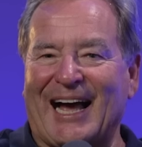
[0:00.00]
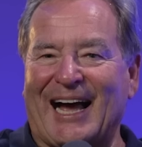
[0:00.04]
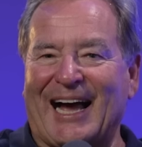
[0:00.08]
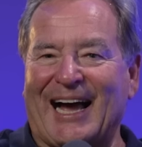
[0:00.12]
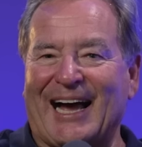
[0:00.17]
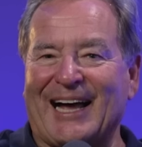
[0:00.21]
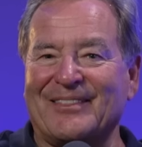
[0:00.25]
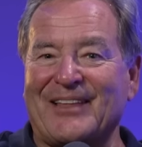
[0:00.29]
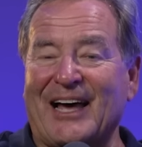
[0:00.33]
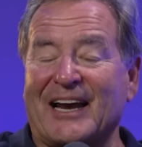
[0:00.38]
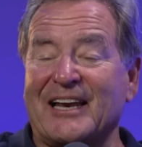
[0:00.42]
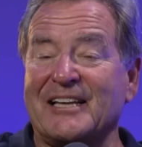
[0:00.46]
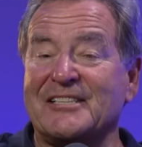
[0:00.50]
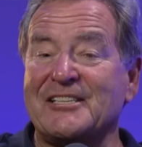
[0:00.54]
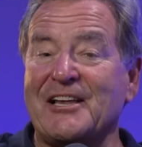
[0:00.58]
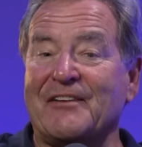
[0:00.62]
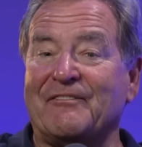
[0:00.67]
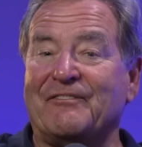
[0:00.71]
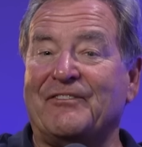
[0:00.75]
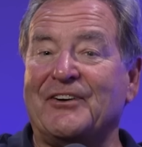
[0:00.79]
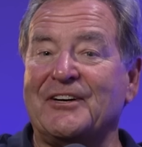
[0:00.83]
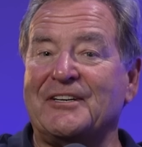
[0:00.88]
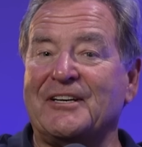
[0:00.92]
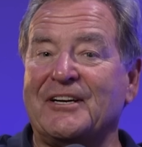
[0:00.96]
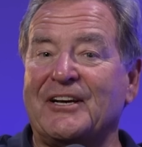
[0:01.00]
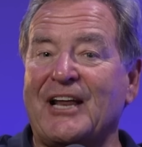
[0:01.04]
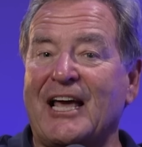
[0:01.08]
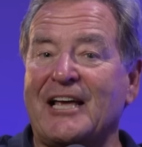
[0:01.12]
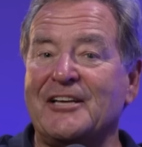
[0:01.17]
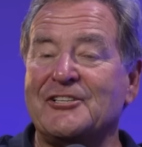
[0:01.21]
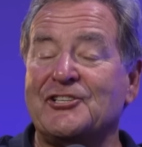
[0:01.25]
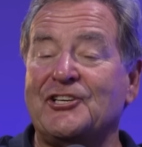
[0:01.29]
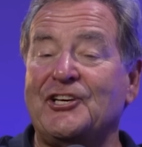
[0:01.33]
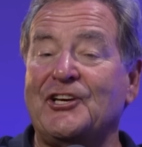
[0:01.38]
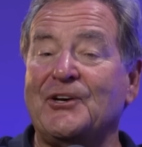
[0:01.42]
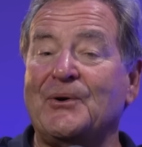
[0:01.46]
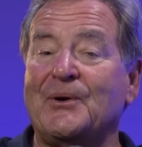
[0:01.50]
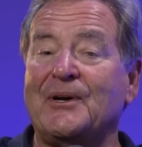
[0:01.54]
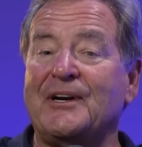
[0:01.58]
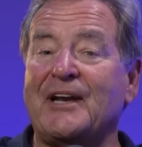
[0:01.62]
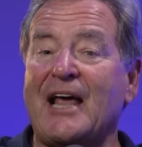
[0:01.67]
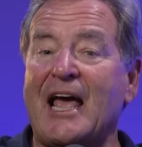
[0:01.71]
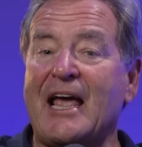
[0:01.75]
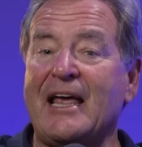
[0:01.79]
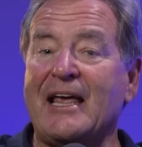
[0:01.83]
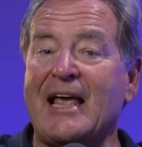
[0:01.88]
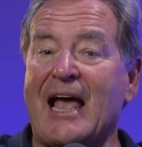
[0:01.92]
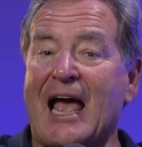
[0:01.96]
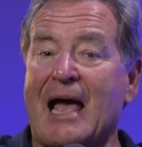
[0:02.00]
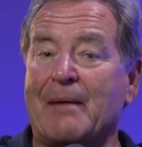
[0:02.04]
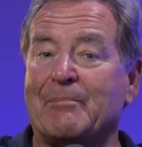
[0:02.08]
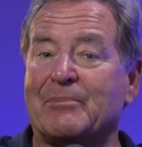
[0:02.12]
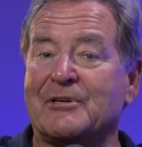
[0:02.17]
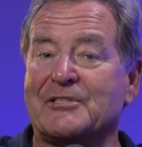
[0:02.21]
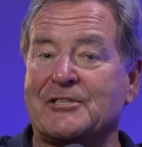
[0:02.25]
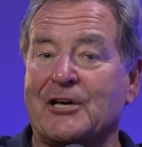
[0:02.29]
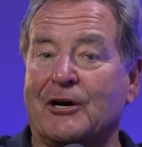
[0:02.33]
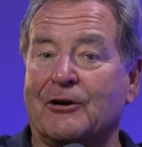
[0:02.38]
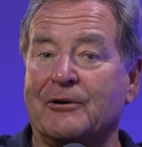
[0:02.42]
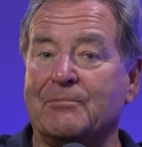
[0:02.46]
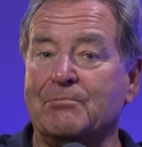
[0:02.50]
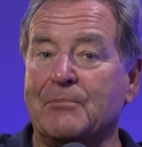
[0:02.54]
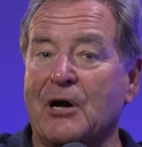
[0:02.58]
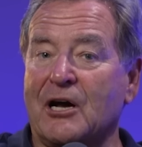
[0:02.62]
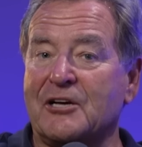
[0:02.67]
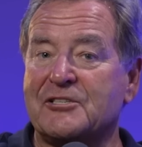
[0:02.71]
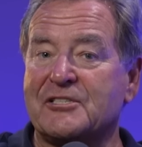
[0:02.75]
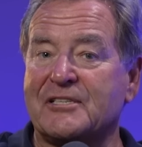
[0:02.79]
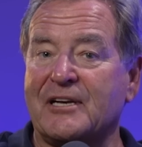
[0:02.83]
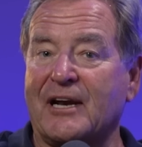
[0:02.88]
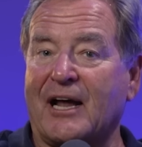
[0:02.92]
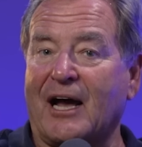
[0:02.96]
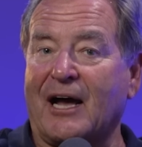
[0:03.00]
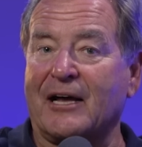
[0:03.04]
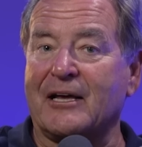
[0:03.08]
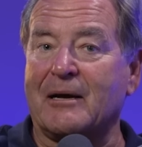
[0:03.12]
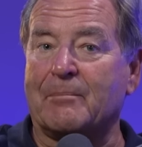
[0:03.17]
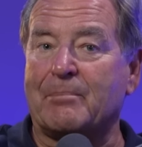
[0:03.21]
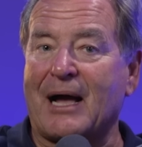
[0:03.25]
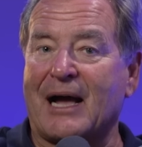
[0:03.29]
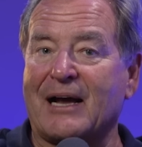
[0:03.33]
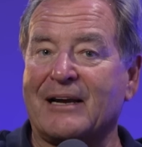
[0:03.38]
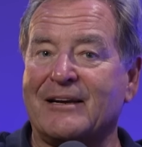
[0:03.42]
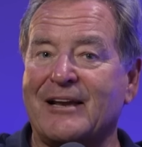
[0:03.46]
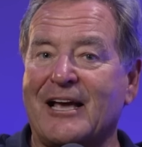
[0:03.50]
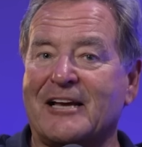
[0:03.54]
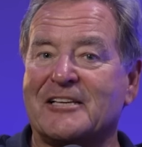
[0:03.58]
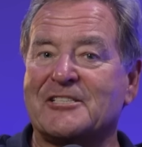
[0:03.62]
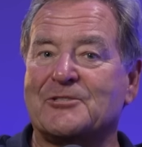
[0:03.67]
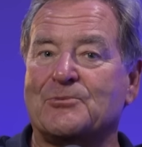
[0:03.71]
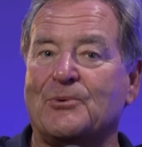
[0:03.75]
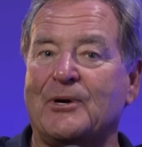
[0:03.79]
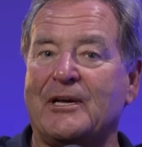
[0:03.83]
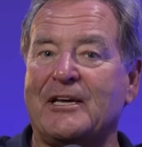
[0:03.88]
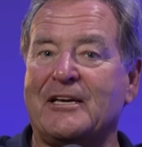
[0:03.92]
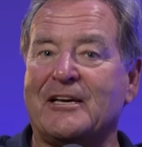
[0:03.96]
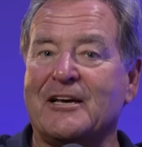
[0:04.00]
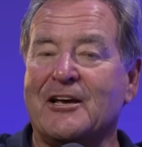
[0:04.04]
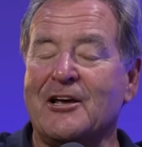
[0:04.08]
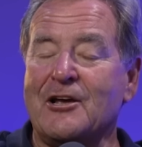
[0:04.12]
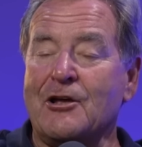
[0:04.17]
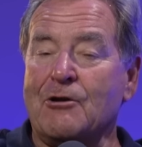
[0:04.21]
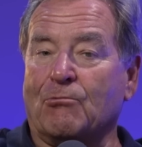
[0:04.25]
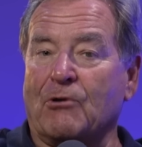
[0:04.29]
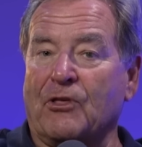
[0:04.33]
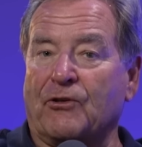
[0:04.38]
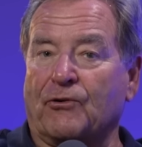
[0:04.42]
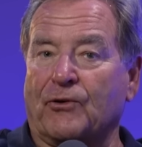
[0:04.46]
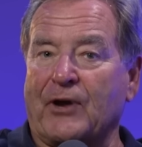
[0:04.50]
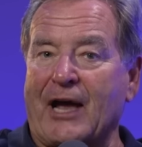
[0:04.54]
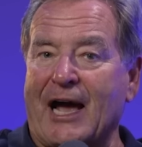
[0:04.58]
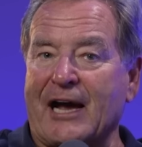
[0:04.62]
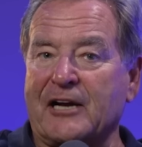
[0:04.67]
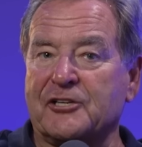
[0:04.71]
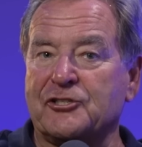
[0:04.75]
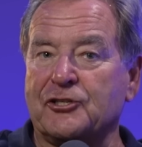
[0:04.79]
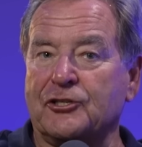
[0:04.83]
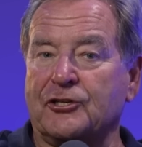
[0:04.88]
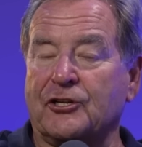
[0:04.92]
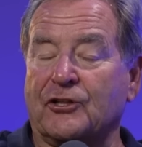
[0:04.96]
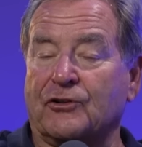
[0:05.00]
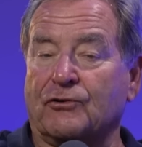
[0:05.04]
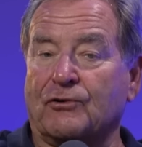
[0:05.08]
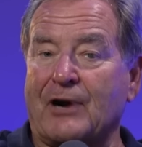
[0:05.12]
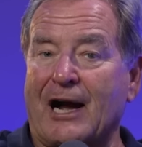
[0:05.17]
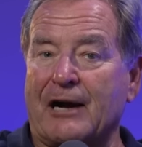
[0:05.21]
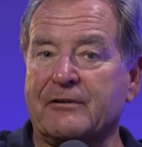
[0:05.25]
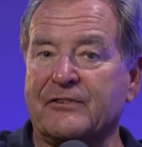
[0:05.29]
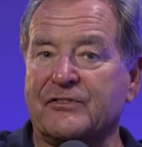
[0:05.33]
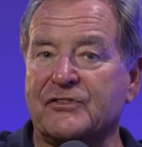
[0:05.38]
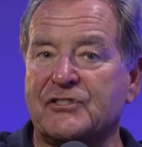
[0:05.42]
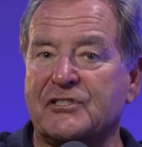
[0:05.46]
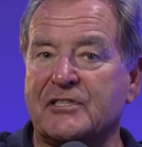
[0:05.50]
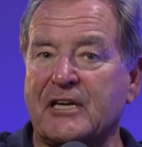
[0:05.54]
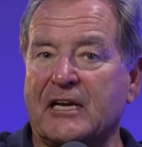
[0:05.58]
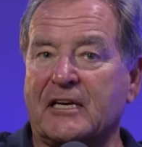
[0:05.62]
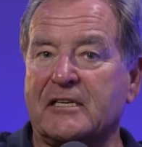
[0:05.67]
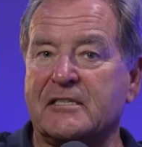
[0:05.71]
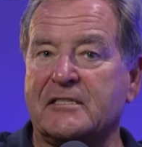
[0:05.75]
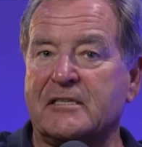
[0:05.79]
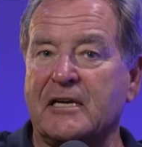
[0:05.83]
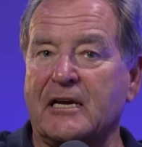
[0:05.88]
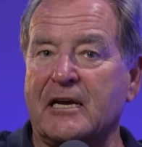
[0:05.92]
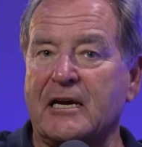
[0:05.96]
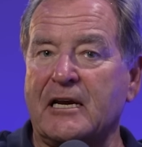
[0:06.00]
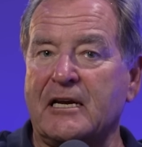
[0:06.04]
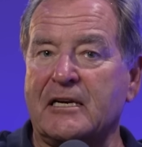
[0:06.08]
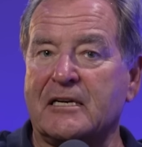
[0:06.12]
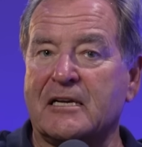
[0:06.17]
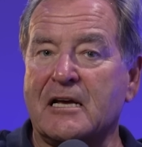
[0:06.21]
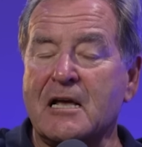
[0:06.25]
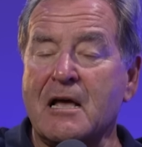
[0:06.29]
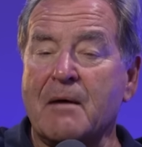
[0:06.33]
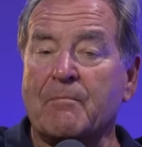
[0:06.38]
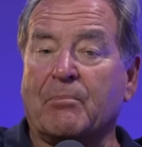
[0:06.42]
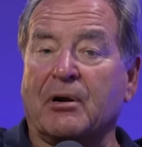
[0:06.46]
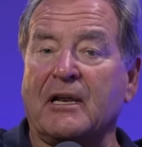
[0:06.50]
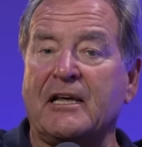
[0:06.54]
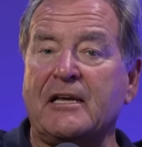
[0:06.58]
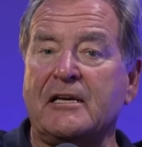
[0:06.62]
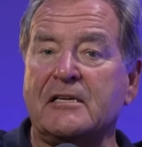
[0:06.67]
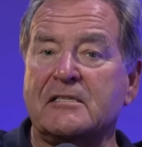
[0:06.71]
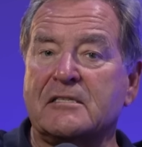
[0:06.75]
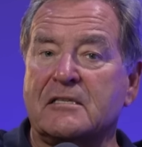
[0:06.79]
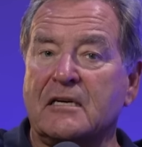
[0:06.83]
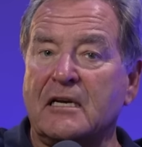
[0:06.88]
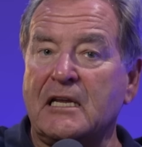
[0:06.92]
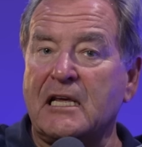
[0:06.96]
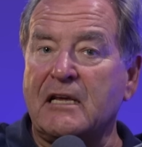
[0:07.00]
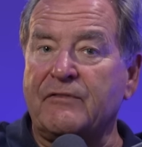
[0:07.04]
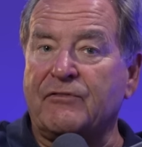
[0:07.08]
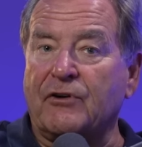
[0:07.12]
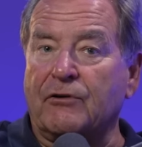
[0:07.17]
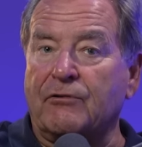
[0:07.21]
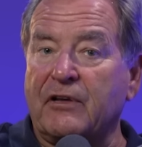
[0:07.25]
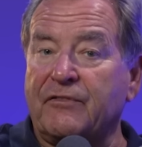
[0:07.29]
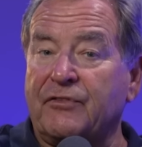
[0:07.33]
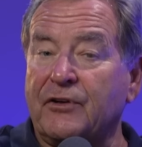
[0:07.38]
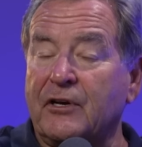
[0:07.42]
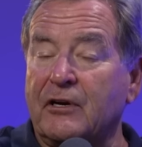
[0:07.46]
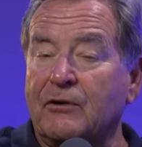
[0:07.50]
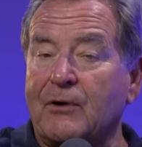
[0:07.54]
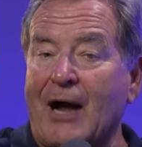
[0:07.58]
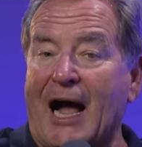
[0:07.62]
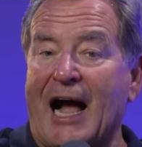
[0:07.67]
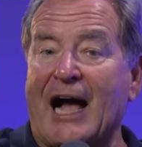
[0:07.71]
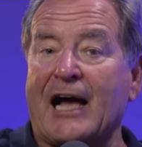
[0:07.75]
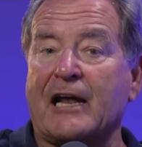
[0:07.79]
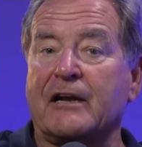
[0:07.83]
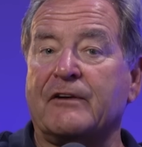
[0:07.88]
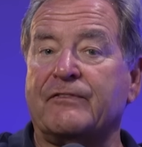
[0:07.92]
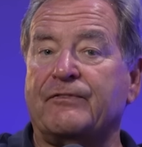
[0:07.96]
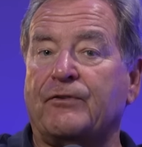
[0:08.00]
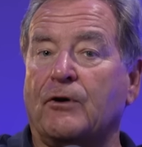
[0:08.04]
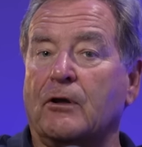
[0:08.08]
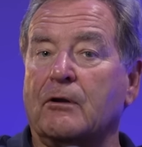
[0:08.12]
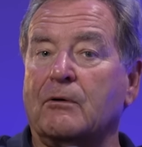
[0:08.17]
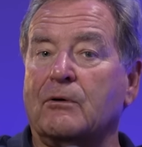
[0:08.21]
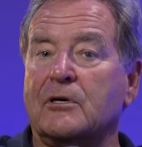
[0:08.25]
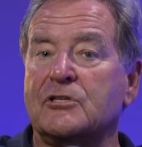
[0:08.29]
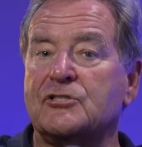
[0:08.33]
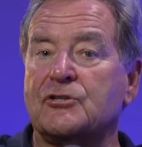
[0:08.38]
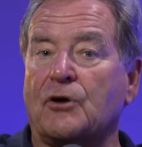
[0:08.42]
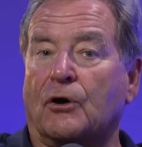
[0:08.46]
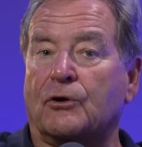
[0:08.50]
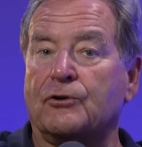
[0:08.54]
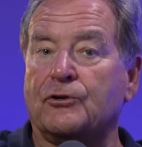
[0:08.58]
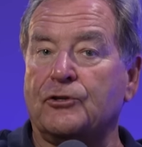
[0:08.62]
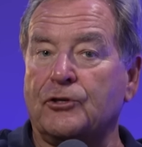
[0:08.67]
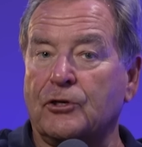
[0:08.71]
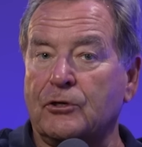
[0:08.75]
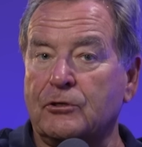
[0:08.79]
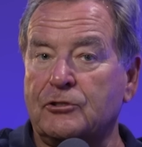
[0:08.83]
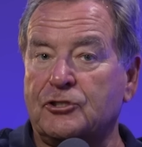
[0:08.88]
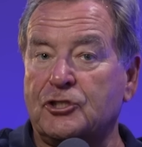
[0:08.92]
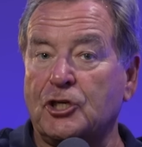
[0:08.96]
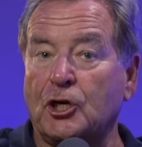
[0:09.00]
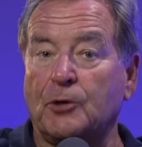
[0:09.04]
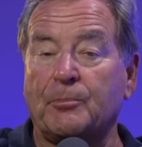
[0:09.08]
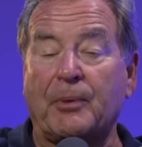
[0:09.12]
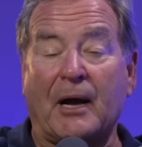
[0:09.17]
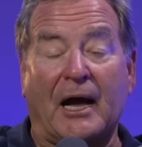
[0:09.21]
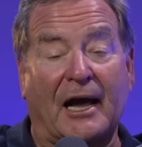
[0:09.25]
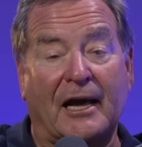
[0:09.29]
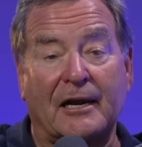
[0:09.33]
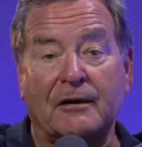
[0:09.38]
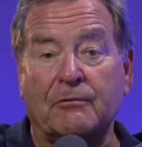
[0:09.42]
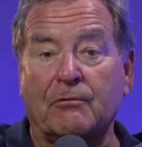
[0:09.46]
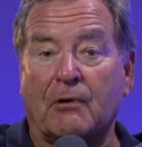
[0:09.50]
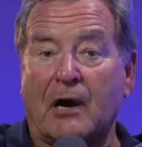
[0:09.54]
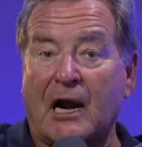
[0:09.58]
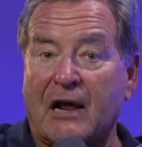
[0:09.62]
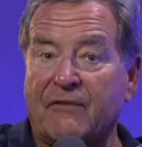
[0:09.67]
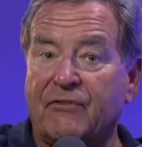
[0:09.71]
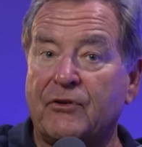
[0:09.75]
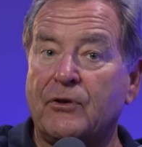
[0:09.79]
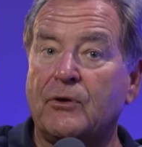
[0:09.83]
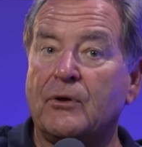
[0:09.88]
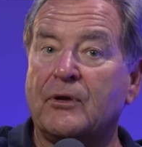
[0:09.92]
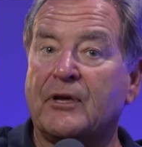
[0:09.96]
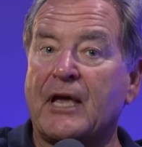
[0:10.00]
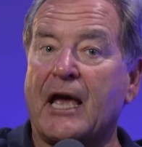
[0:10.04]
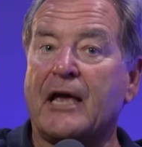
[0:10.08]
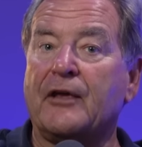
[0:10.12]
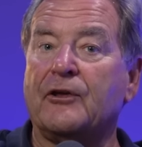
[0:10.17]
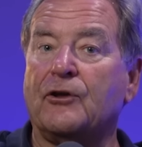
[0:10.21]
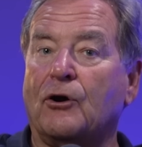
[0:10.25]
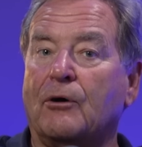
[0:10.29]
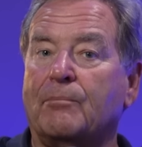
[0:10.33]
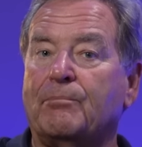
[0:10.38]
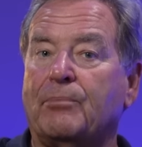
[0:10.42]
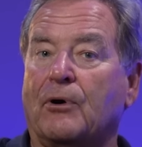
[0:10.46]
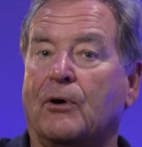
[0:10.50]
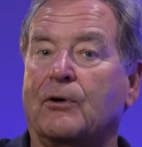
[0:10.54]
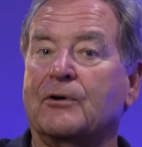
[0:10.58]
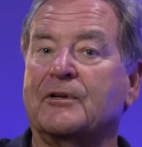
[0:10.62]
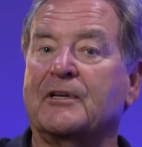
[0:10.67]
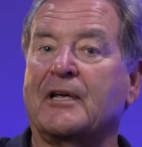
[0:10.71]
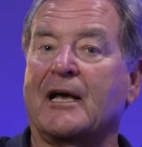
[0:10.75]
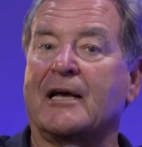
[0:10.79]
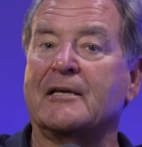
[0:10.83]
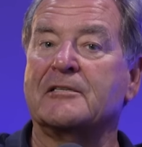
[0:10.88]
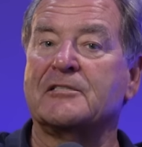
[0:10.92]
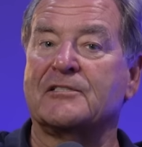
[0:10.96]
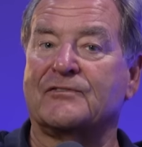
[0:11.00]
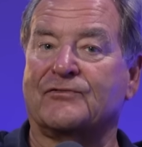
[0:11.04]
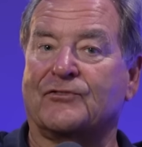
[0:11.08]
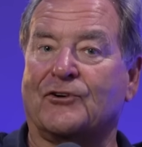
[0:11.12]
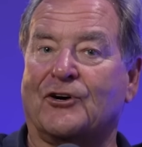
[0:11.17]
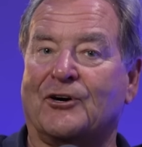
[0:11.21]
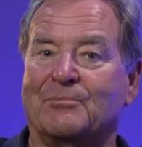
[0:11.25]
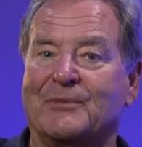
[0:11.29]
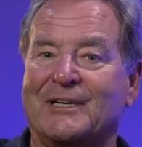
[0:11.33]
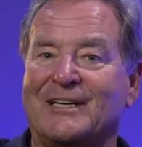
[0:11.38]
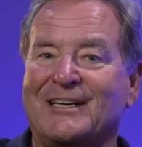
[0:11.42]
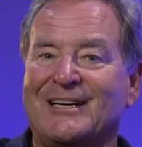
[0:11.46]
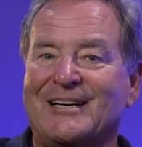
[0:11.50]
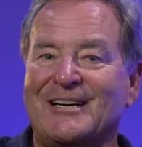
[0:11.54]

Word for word: And that is it for today's Q&A episode. Merce and I are back next week with a reaction to the round of 16. Please leave a review and follow us on YouTube and wherever you get your podcasts from.